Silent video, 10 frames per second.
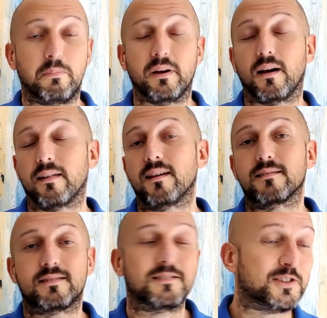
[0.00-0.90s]
But I
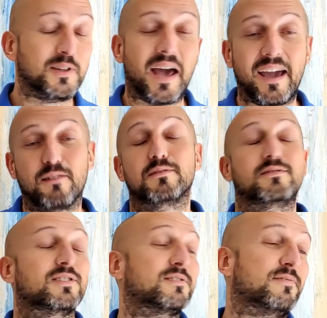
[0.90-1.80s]
think today would
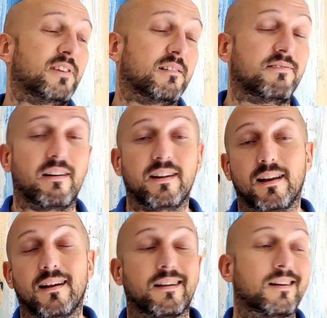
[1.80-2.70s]
just feel very
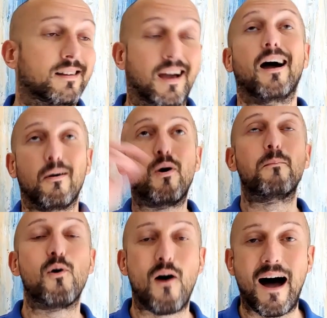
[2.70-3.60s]
like
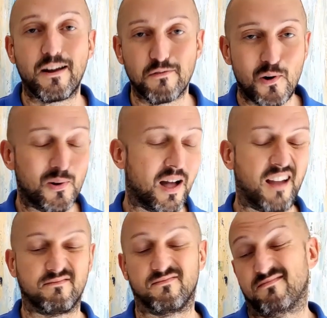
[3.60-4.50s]
one more eye roll
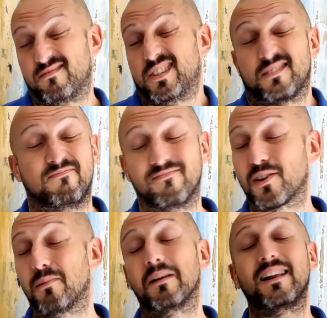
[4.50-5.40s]
and just
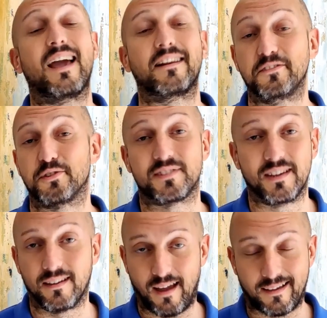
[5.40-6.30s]
completely
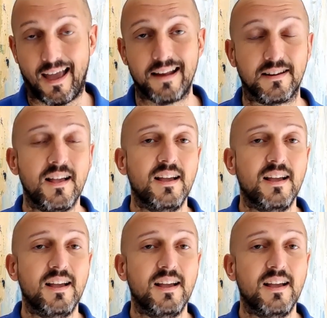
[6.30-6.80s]
uninteresting again.